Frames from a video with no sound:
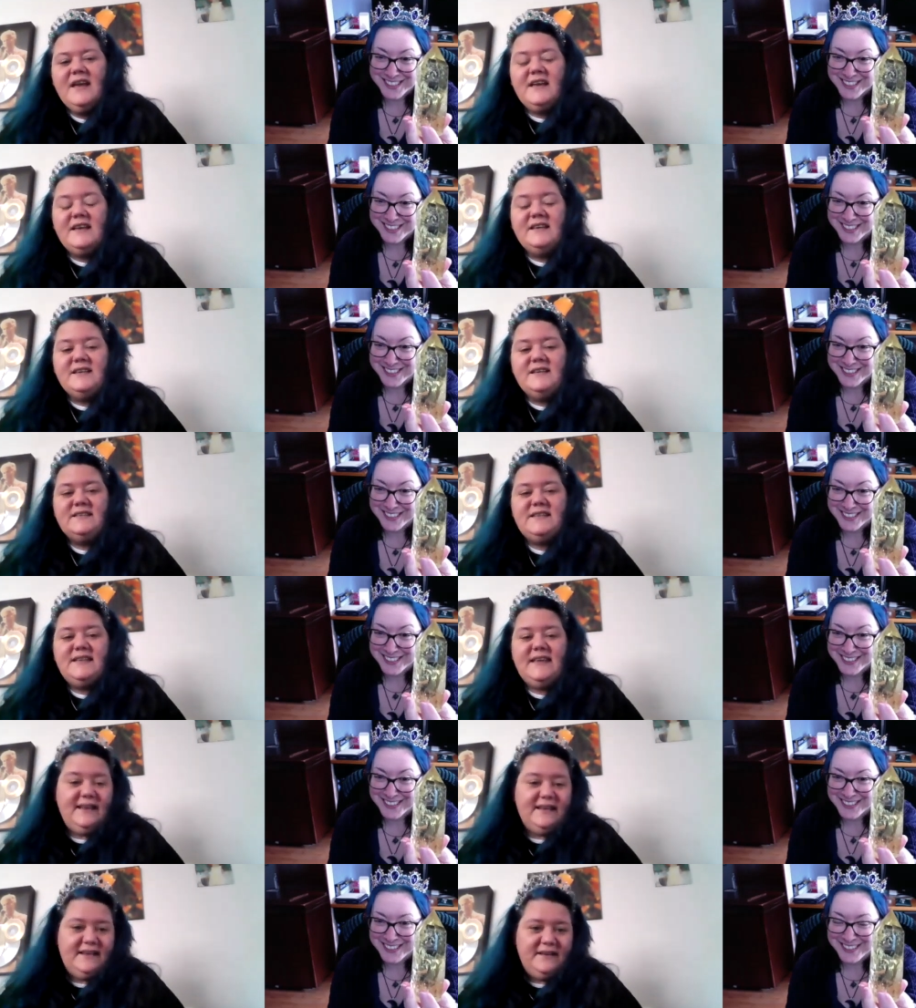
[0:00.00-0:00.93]
Speaker 1: is
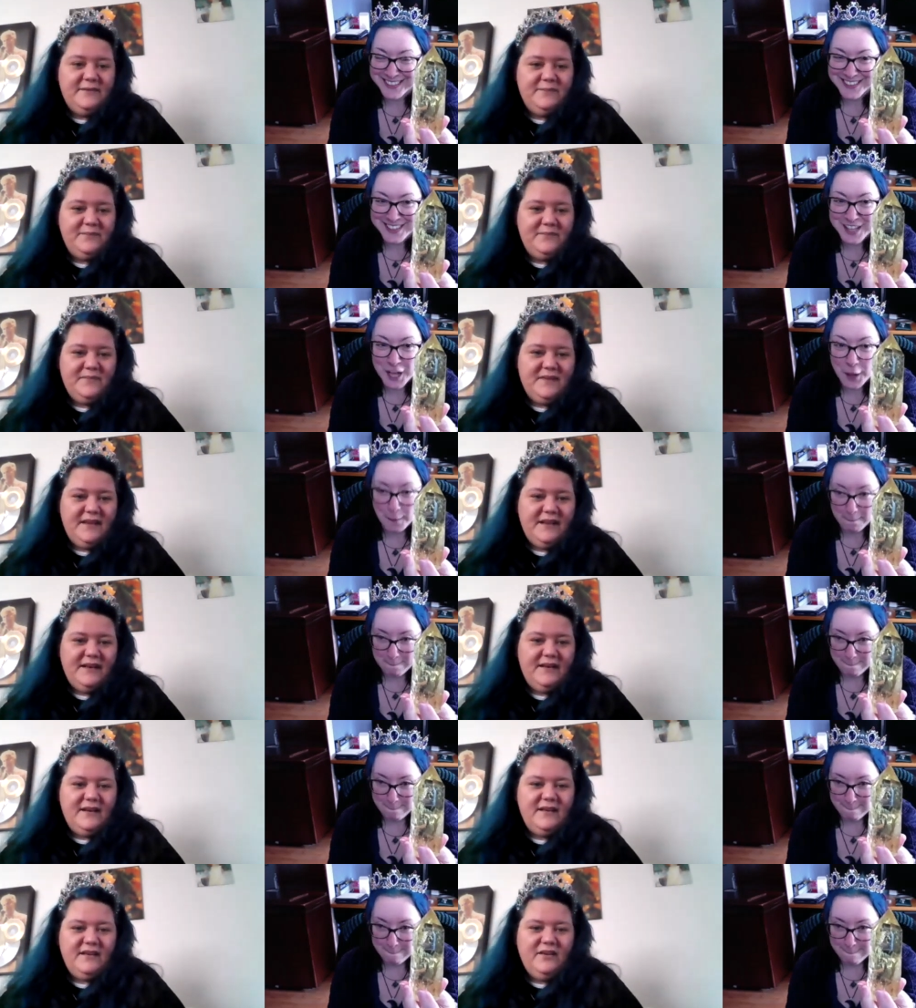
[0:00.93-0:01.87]
heated
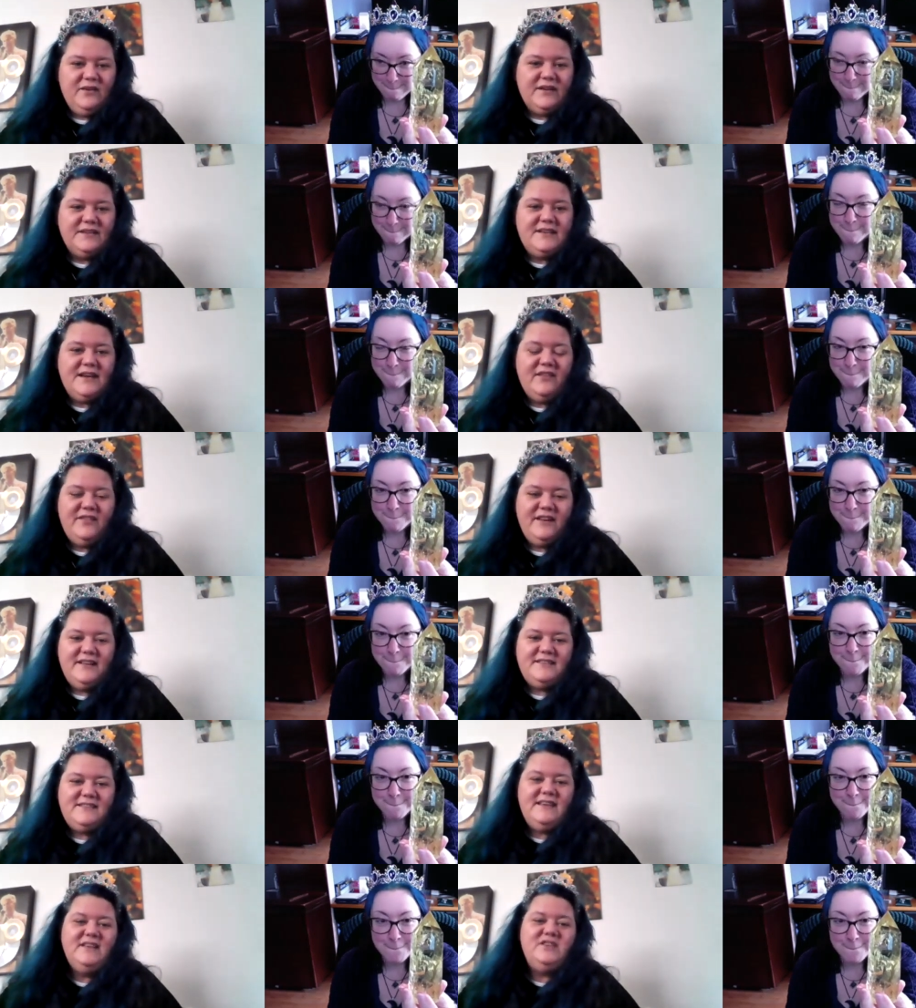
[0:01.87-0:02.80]
and you can tell that
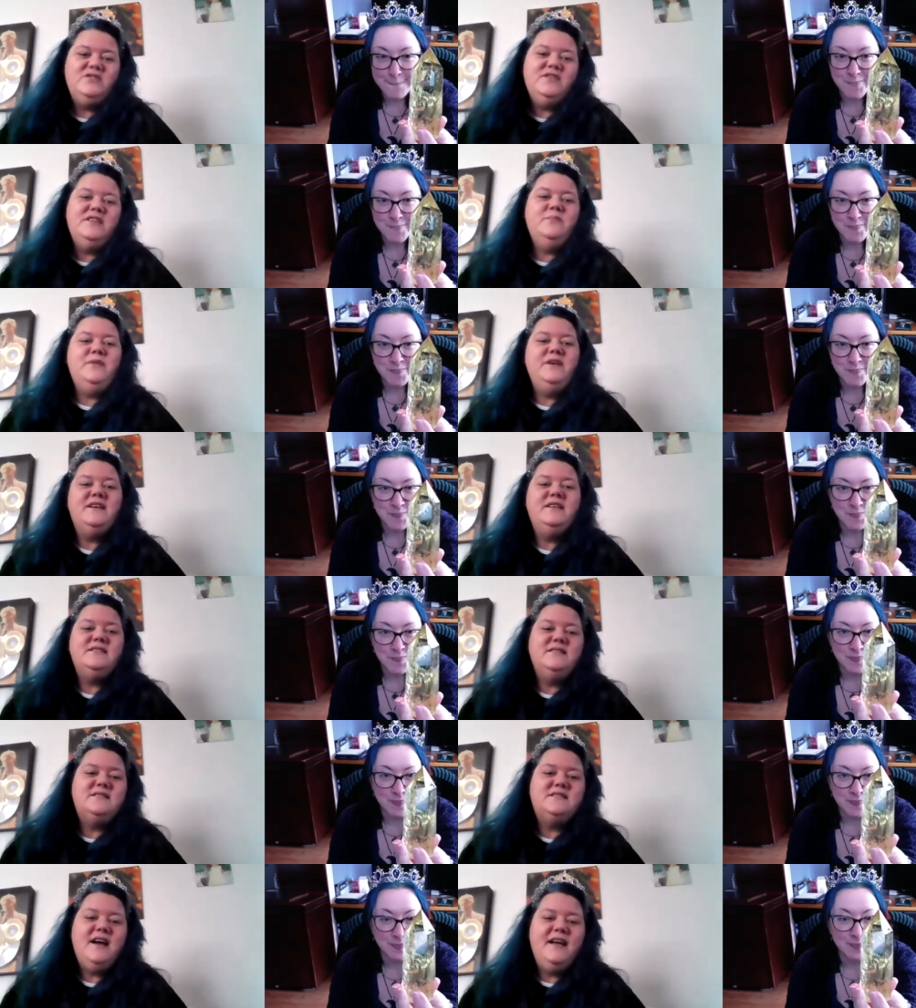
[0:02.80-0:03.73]
it's heat treated
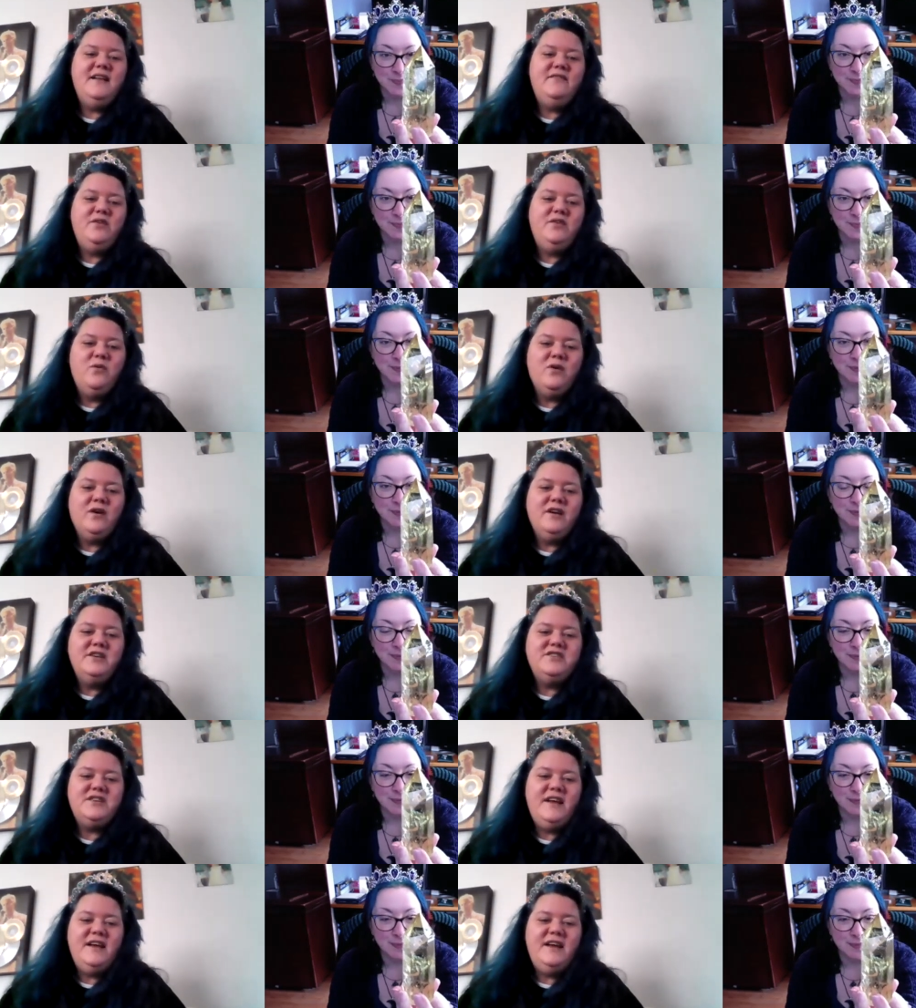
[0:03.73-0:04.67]
because it's kind of an
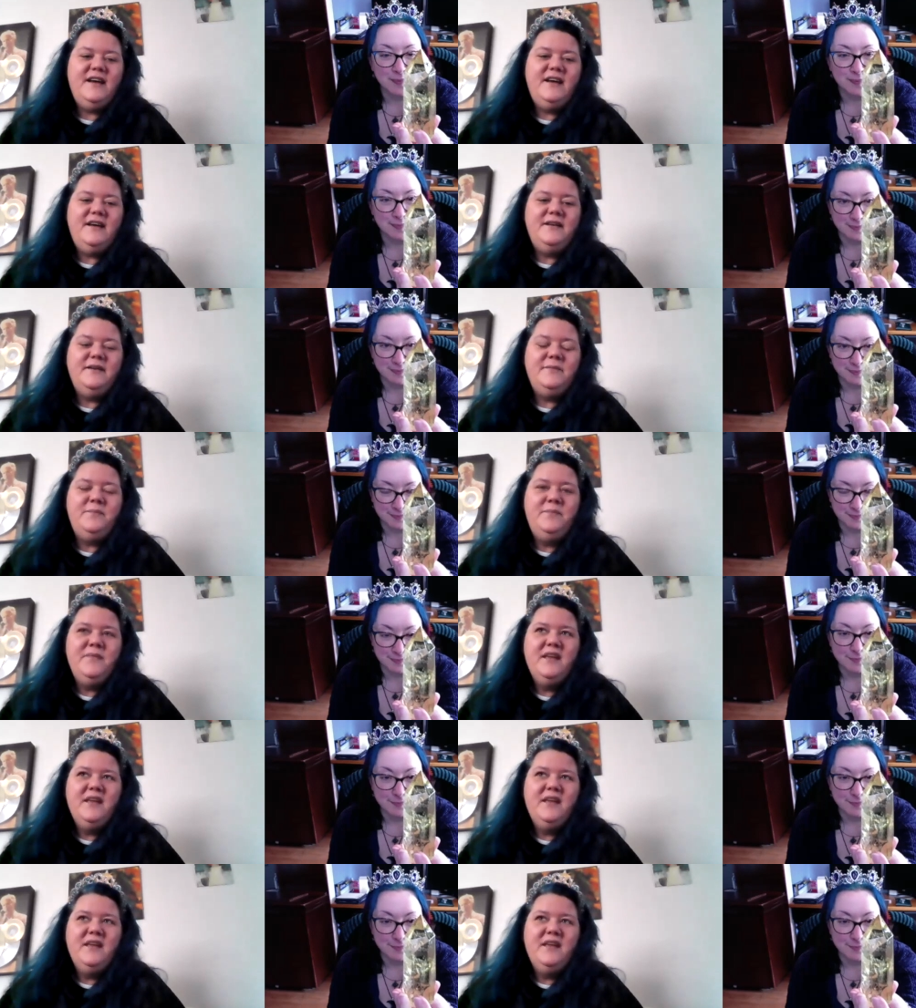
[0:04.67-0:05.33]
orange and